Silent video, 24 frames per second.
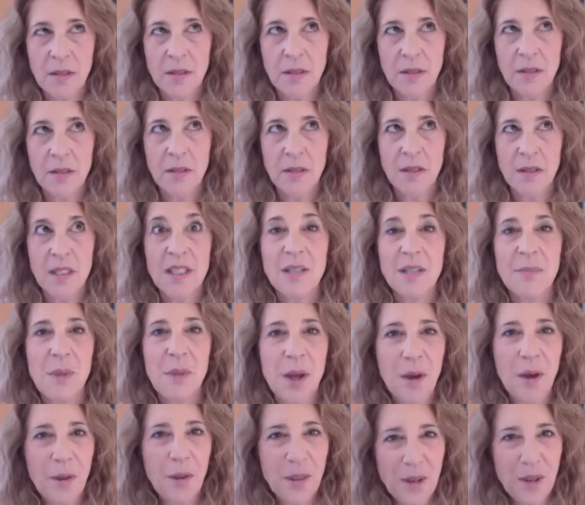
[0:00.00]

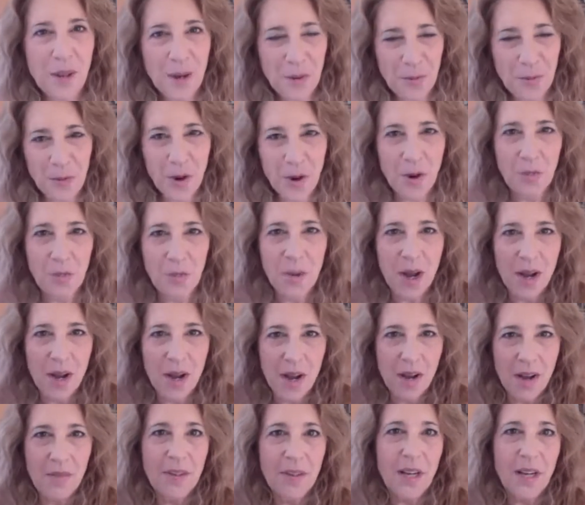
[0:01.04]
smell the aroma
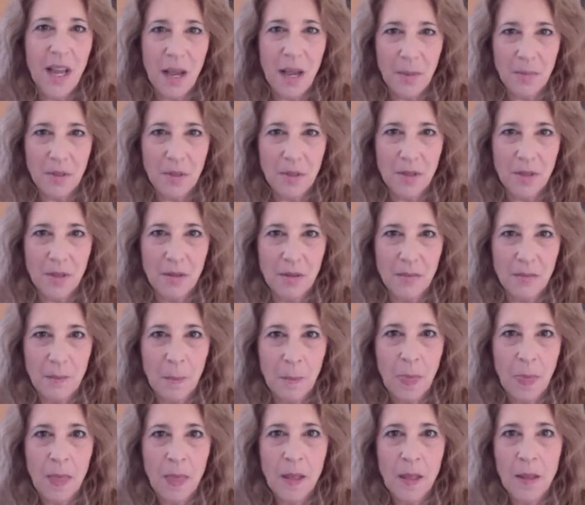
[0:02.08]
of a captain.
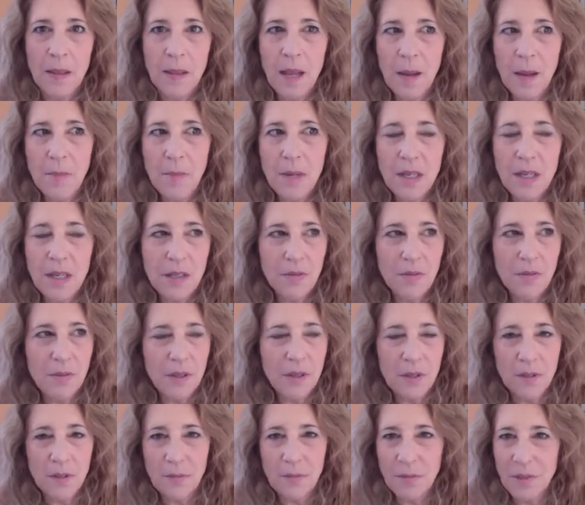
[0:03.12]
That means if
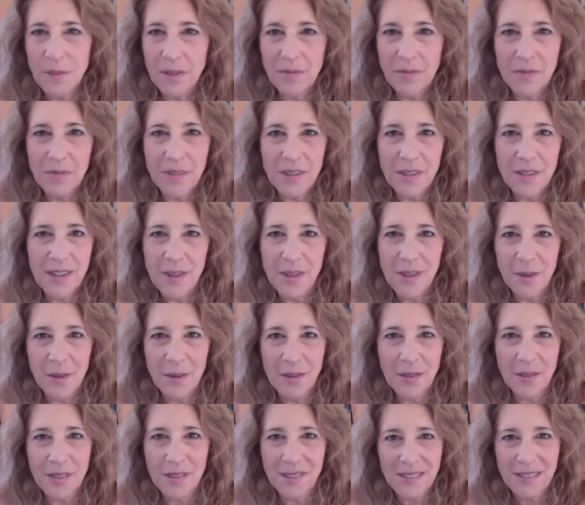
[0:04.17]
they're,
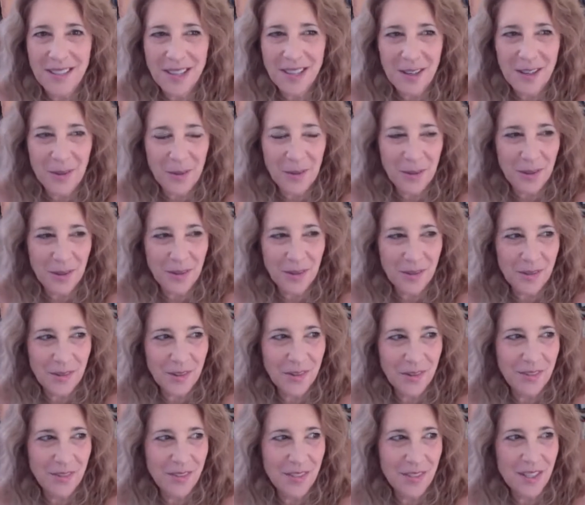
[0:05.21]

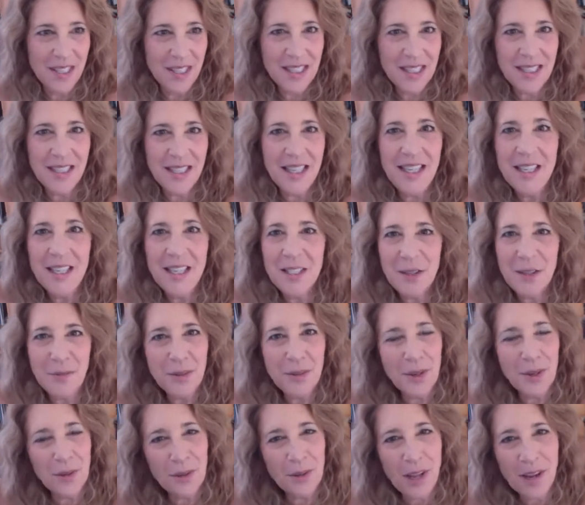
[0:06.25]
the seas of
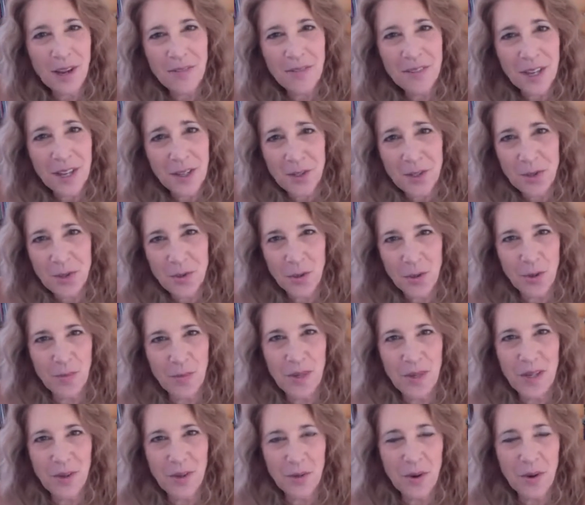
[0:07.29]
their life get stormy
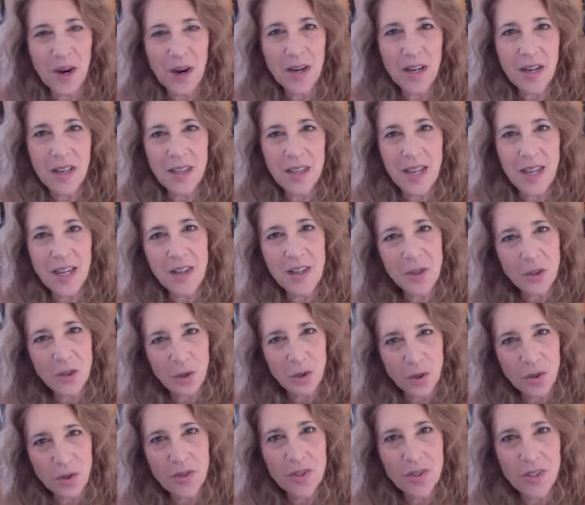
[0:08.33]
or rocky, they can
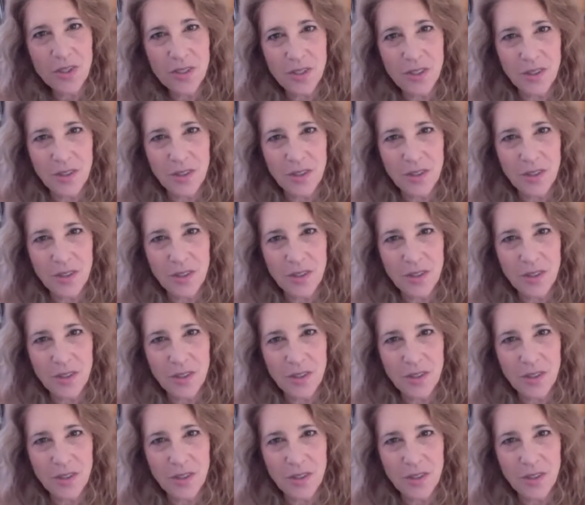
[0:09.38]
turn to you.